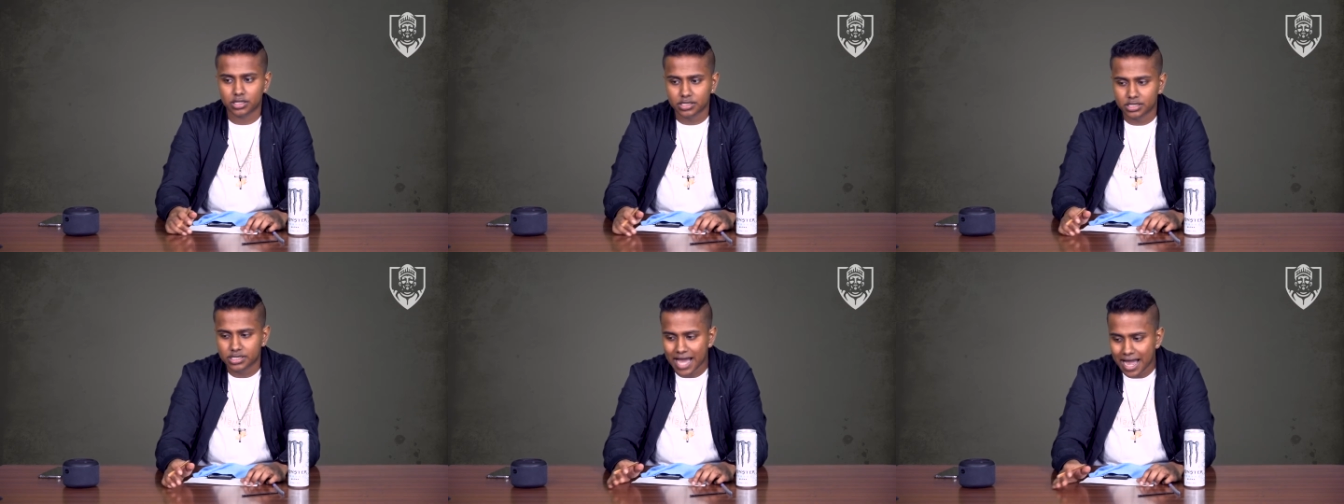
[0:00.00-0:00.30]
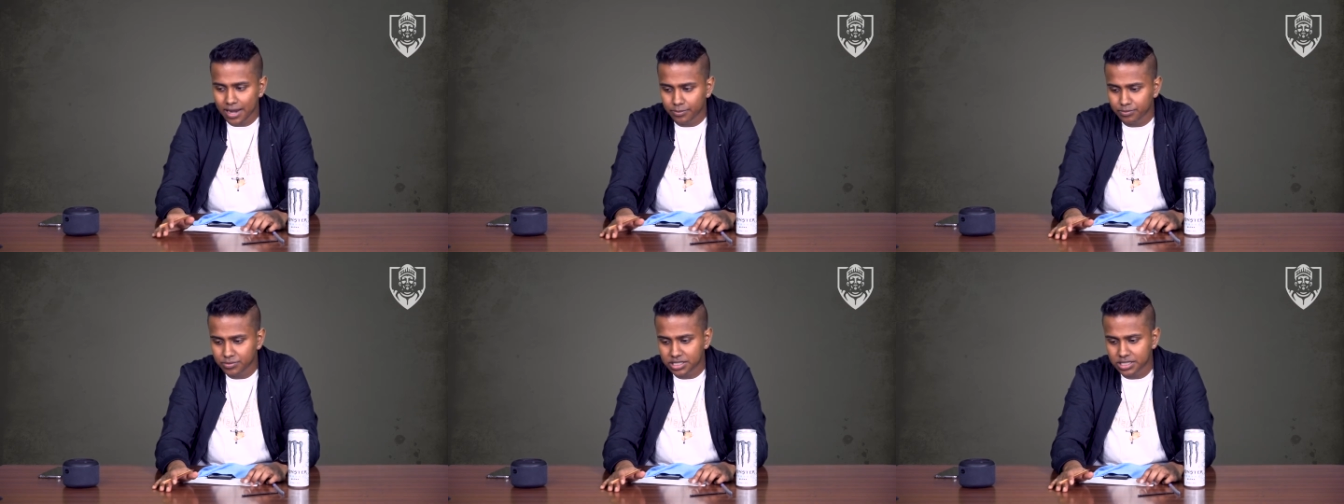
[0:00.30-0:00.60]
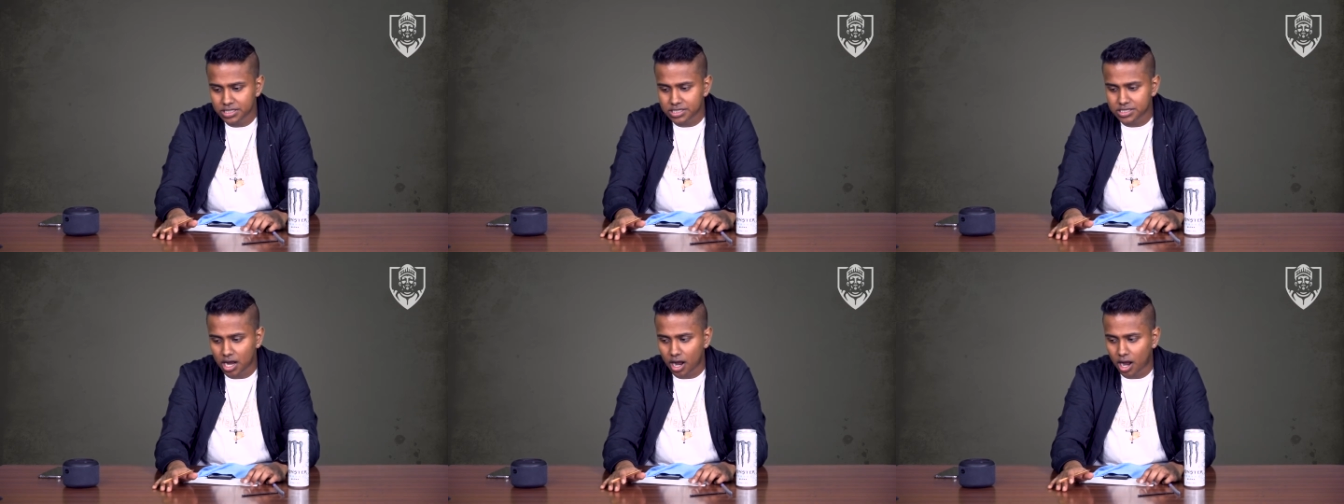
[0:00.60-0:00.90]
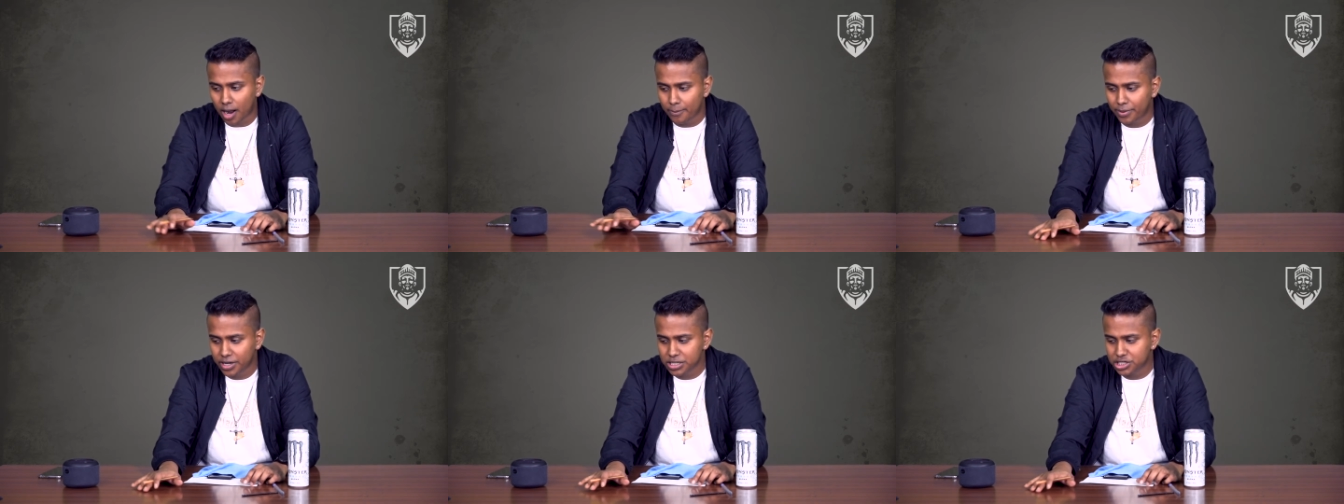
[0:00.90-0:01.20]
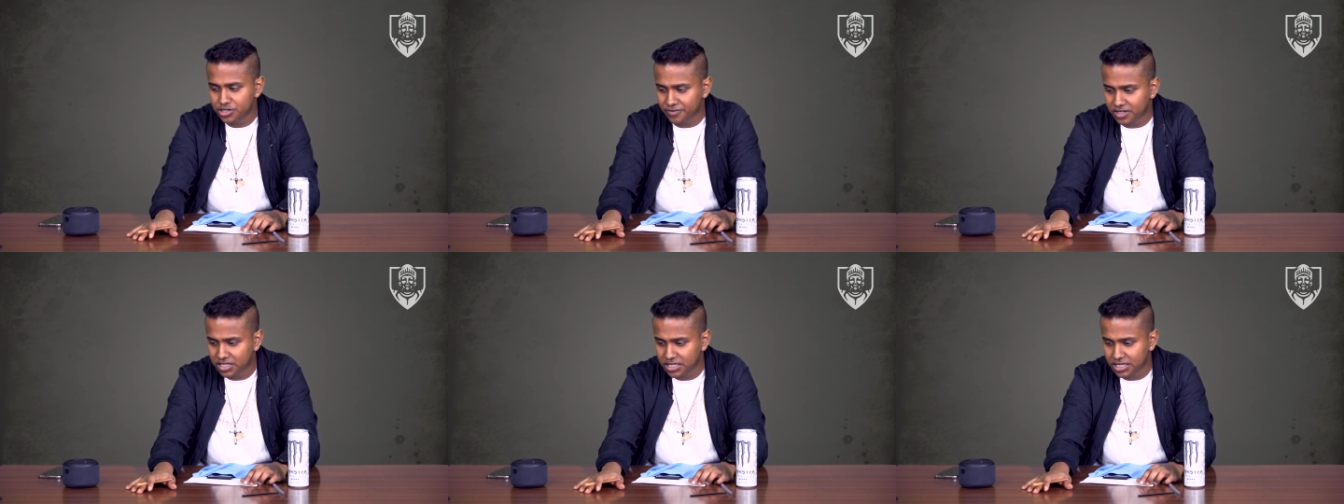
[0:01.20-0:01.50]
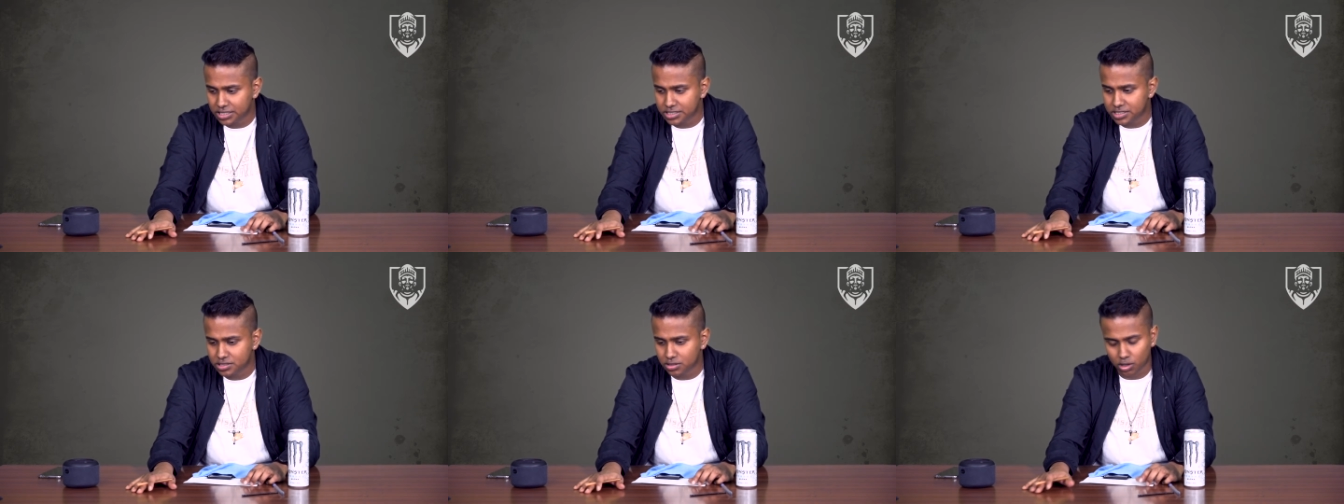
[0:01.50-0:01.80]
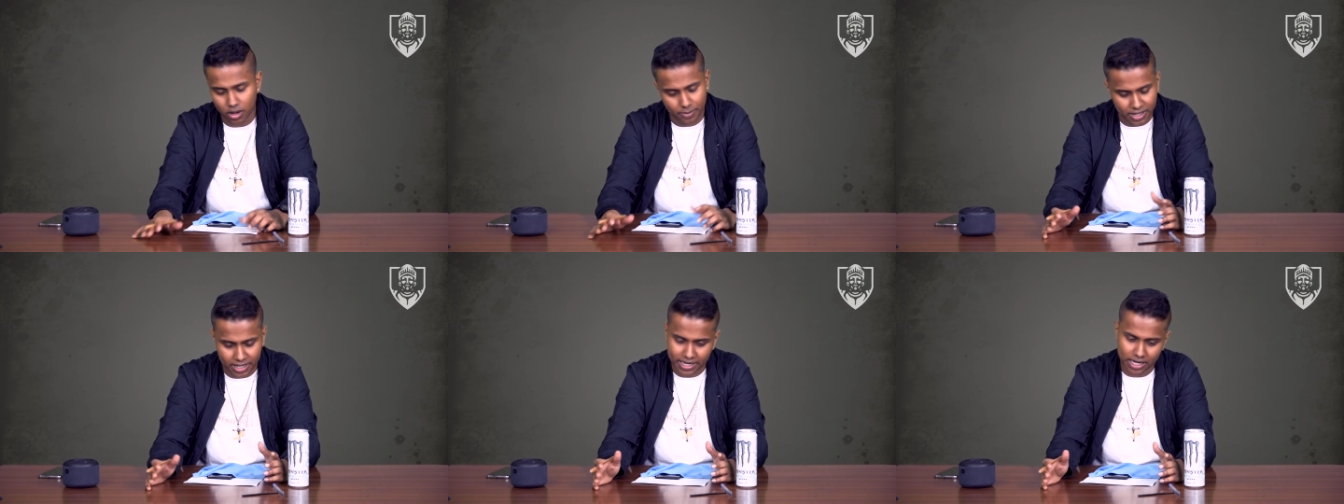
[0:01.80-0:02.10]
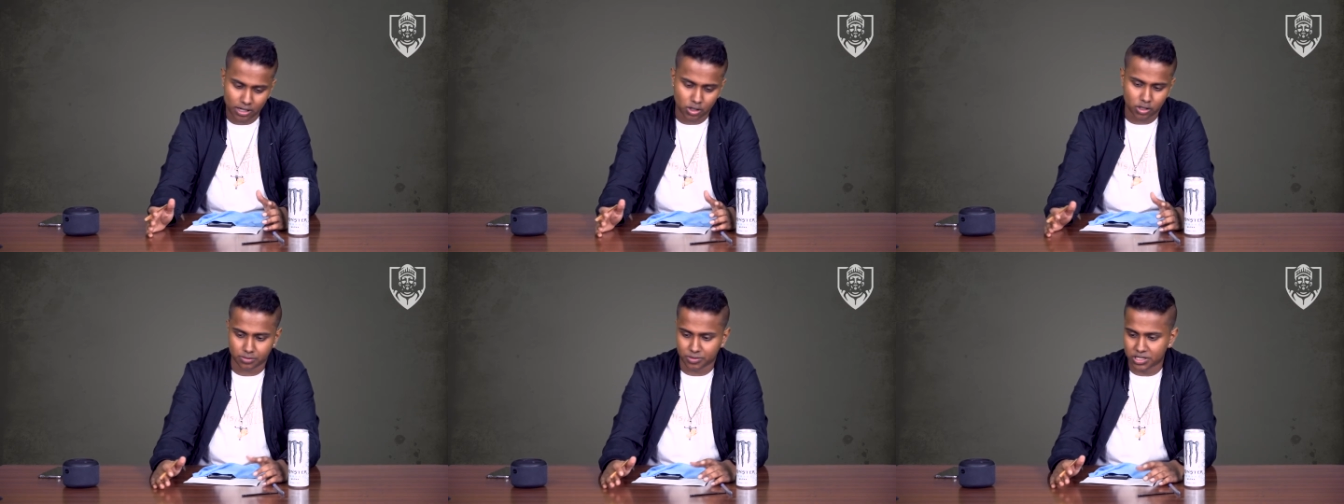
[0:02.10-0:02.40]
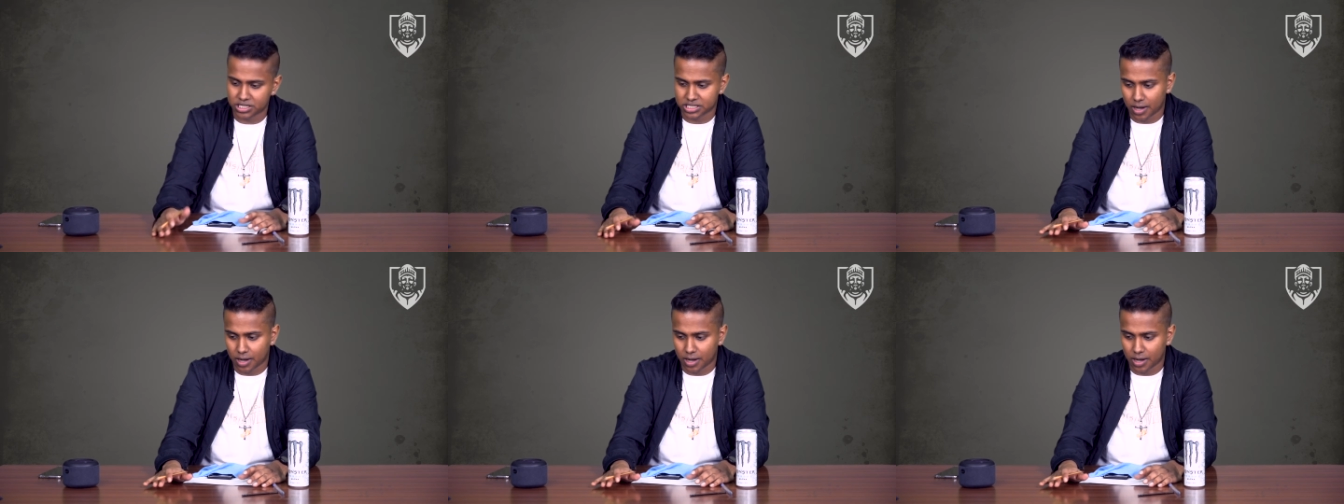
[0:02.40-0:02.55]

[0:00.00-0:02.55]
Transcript: That means a bunch of kids, I mean, I can't call them kids,